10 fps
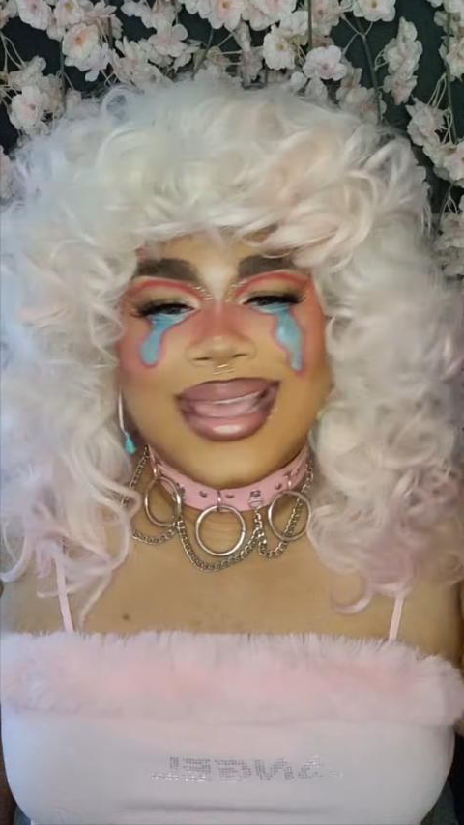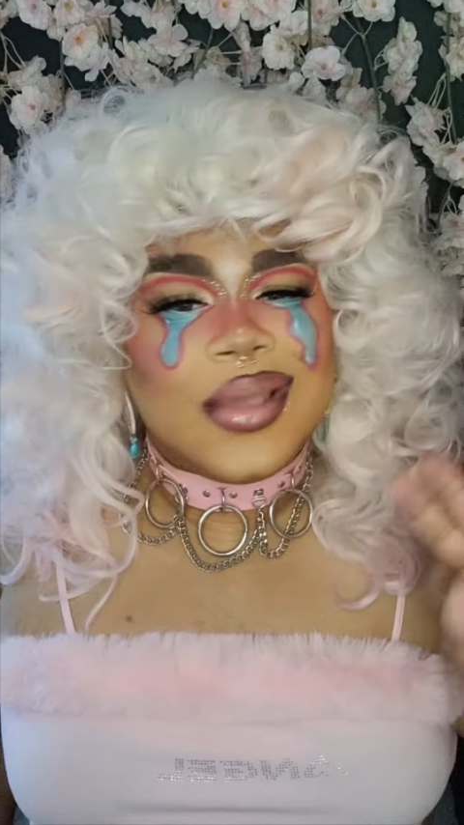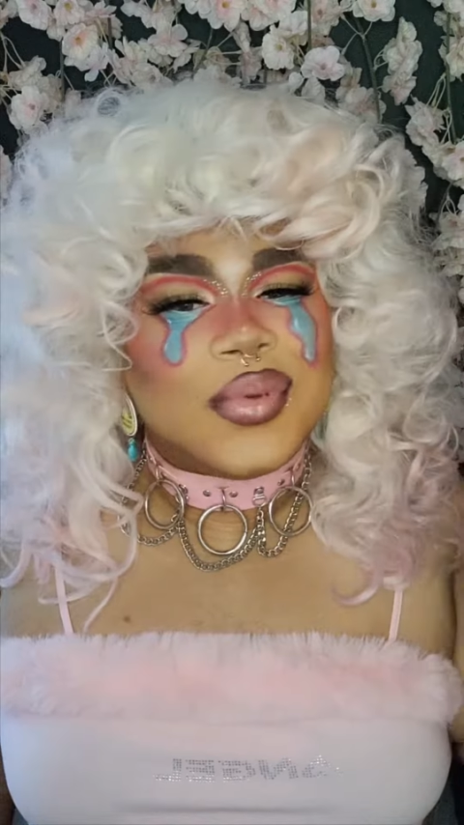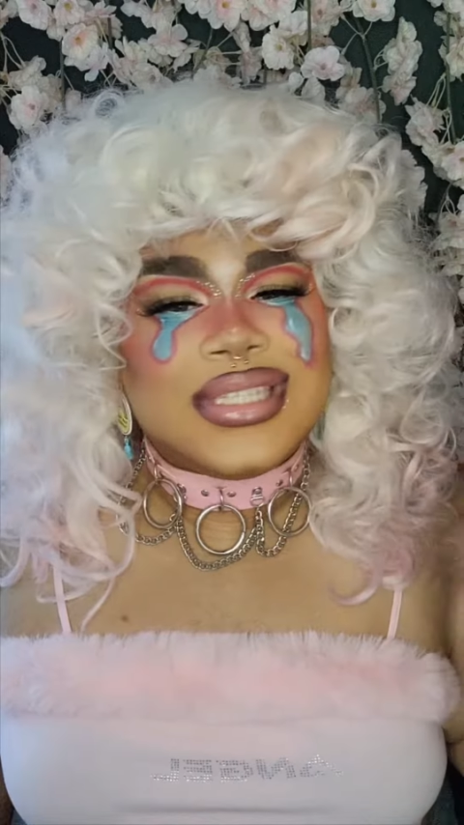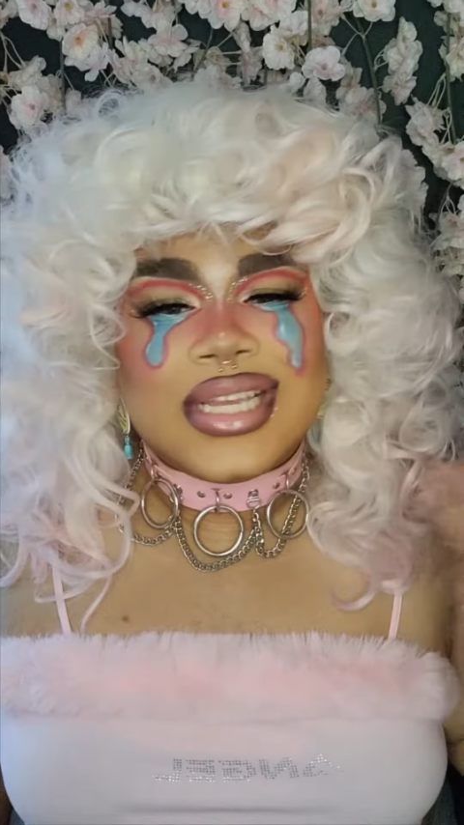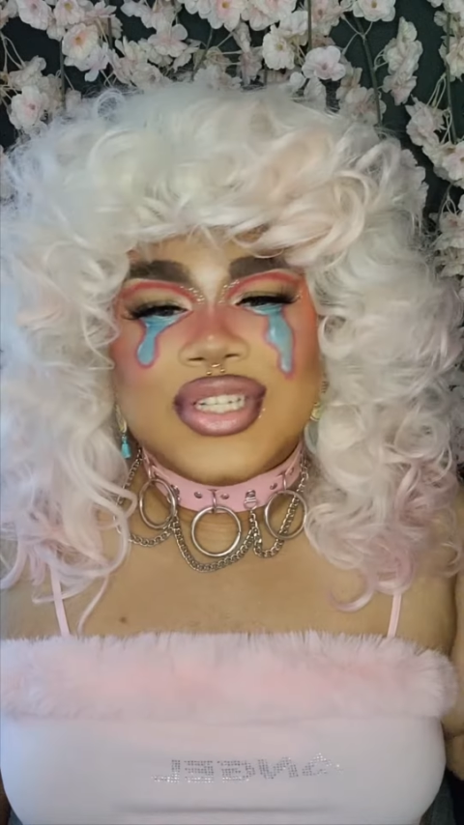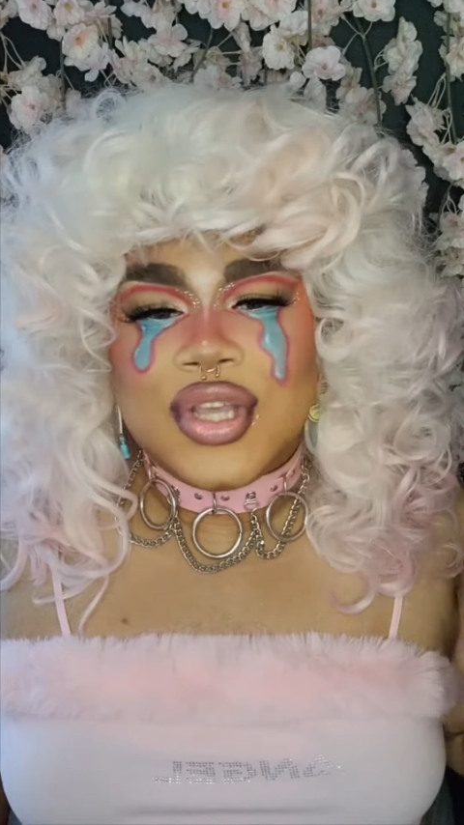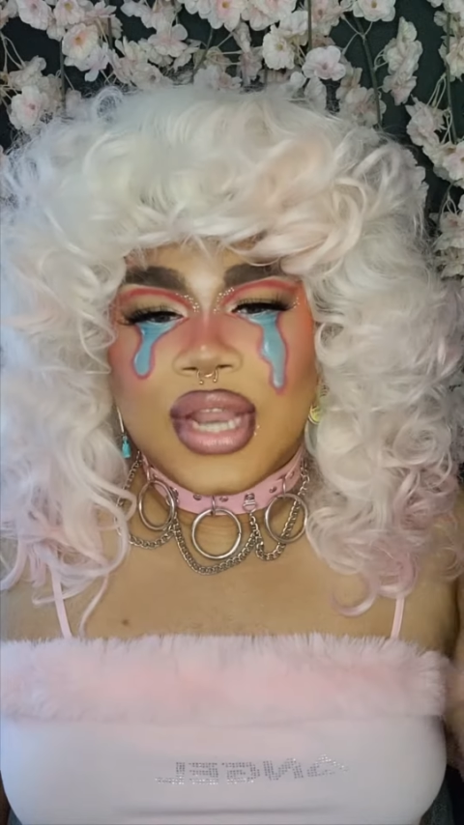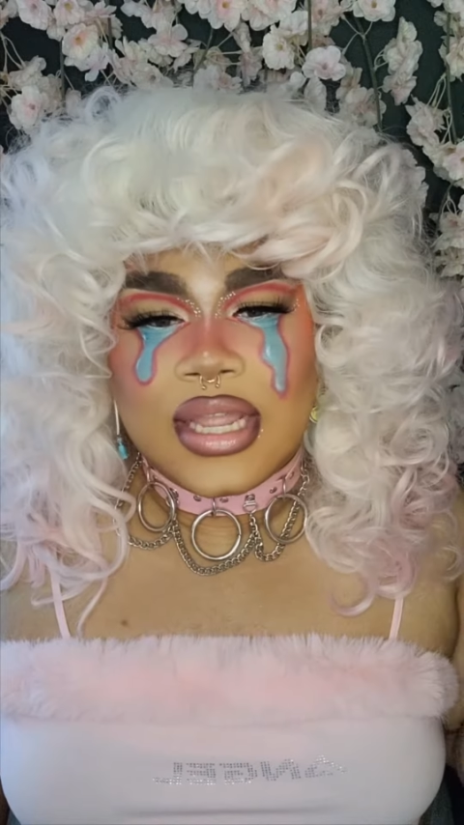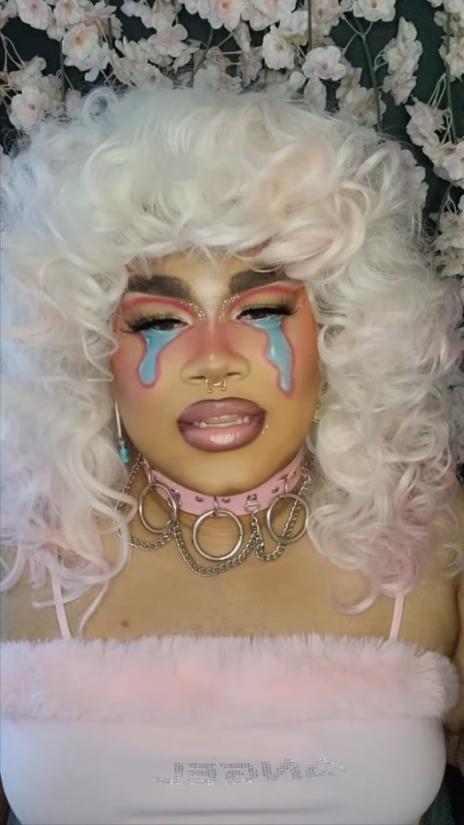Like, it was such a
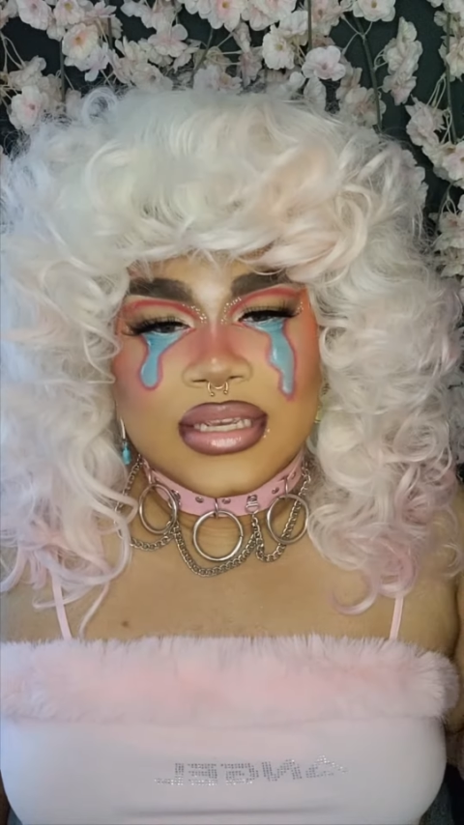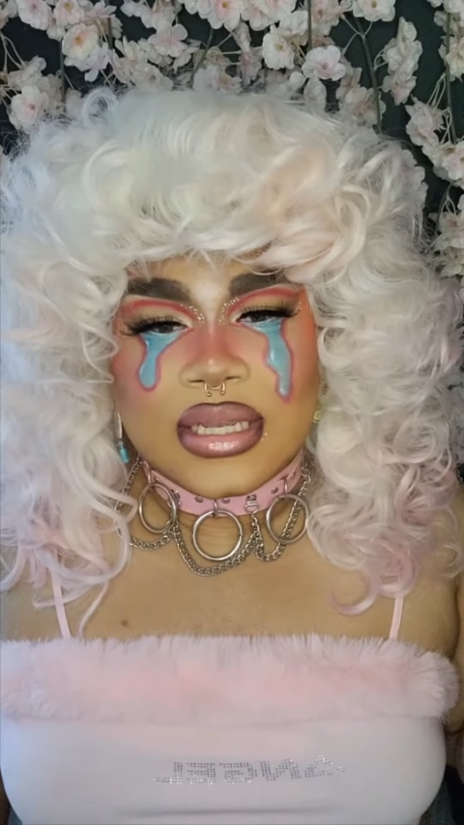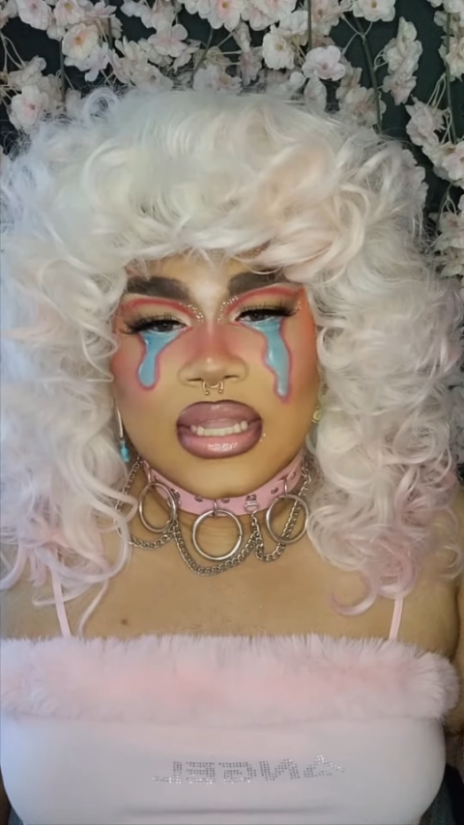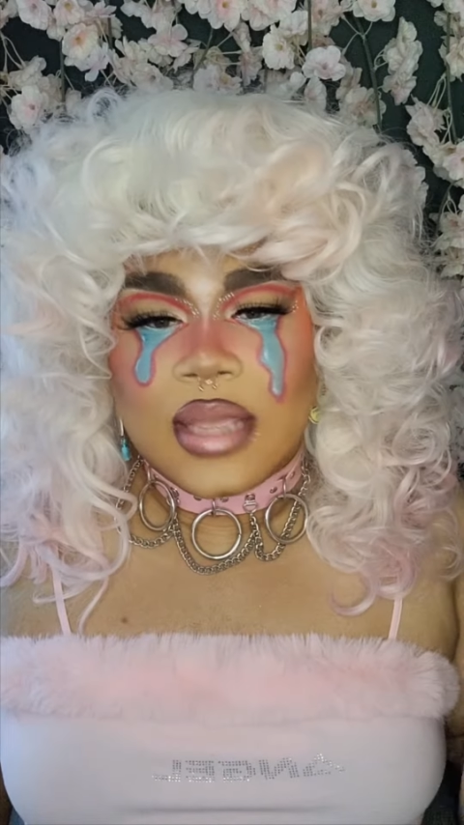good idea.